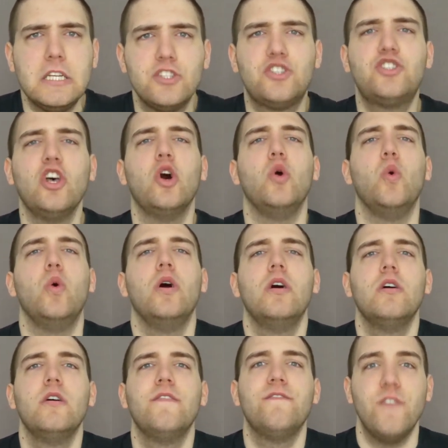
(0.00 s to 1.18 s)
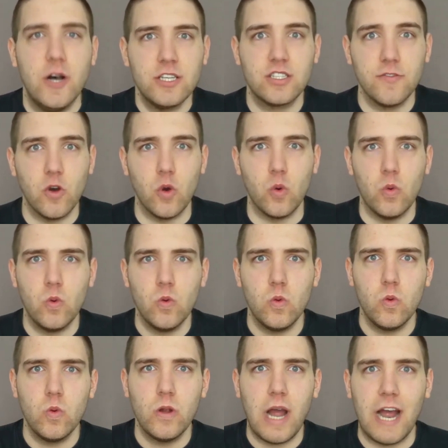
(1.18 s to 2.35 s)
So, first of all,
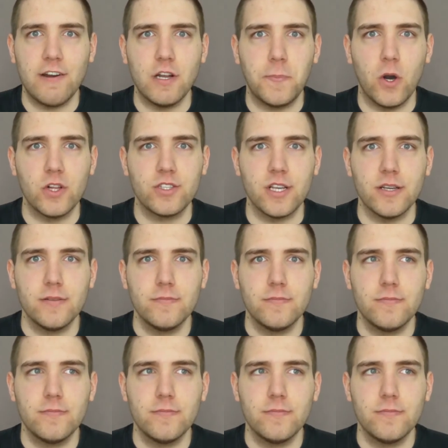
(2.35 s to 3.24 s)
Harry Potter.